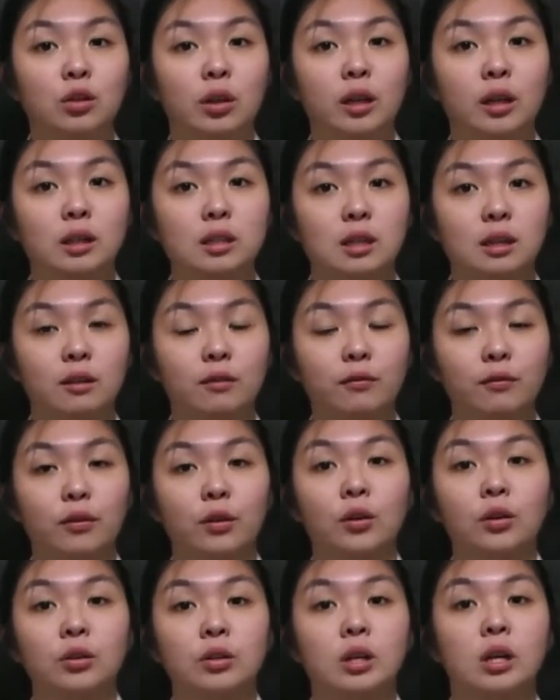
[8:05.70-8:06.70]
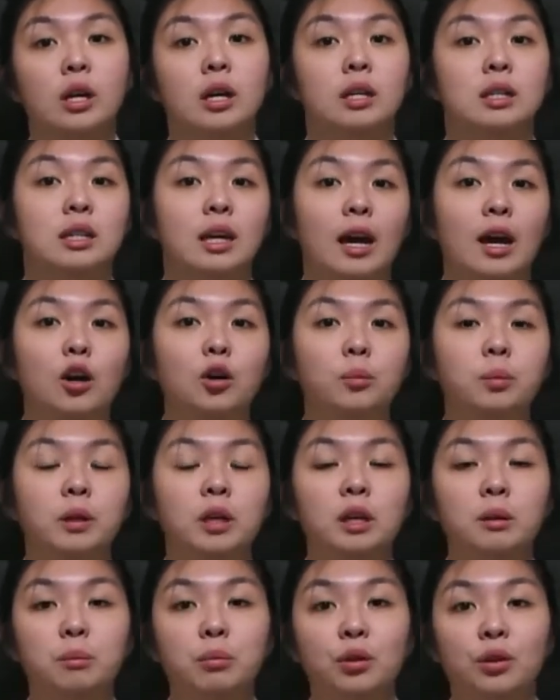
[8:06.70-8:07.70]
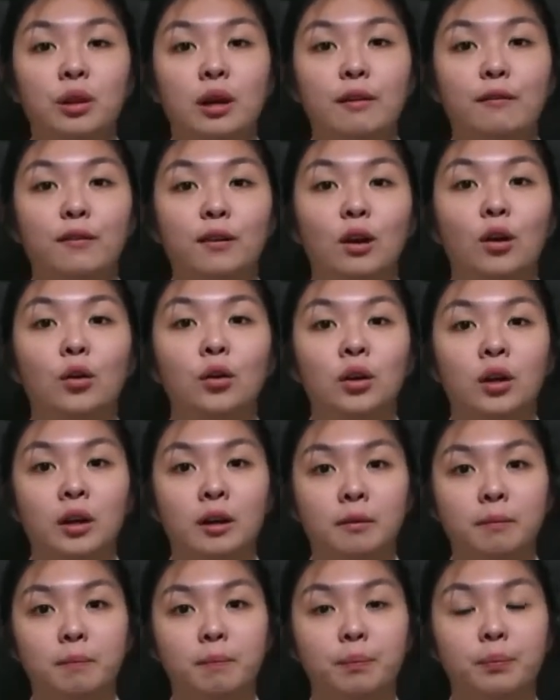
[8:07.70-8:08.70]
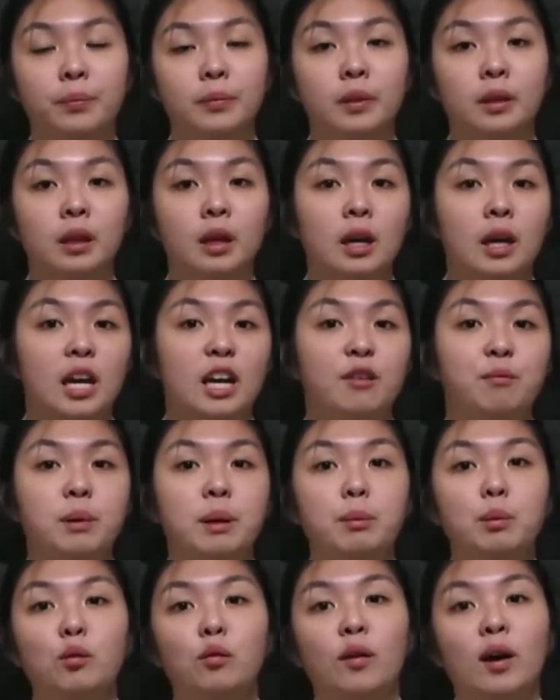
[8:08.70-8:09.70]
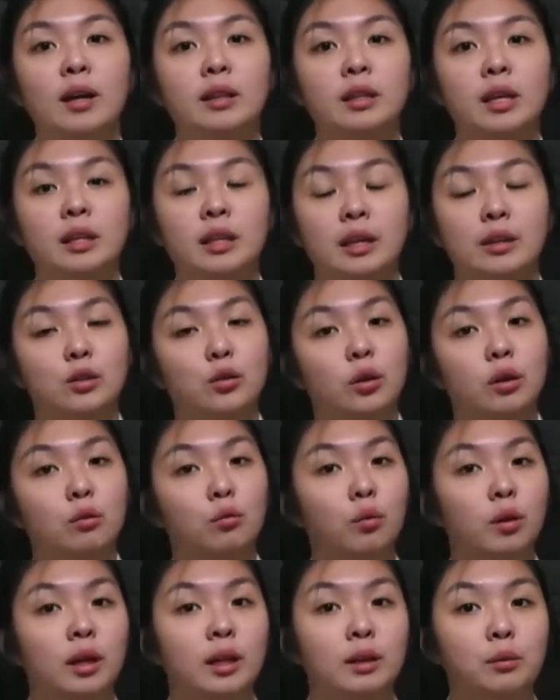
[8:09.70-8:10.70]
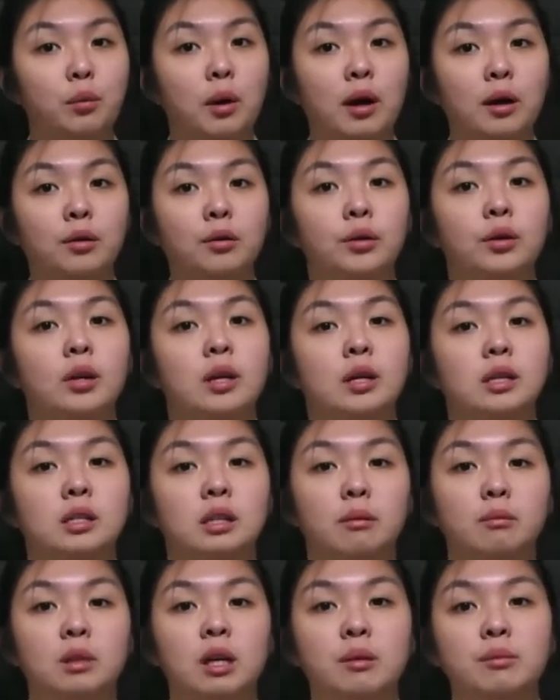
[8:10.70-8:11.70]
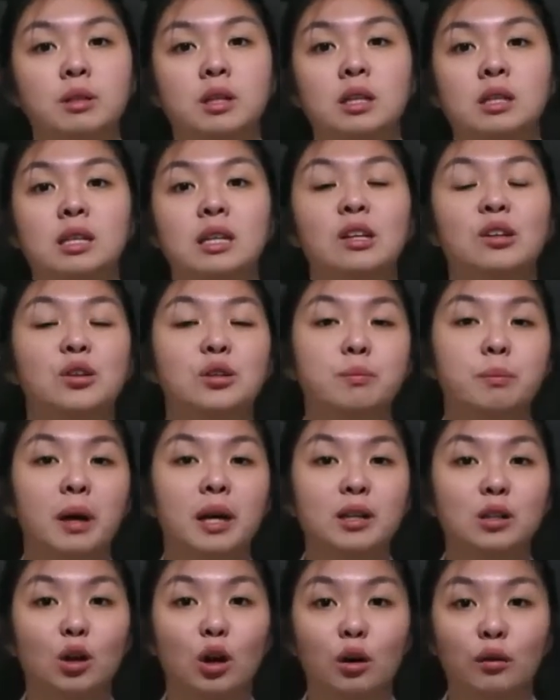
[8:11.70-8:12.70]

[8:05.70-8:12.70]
drinks and food to help keep you there for longer. If people find that they're doing really well, sometimes casinos might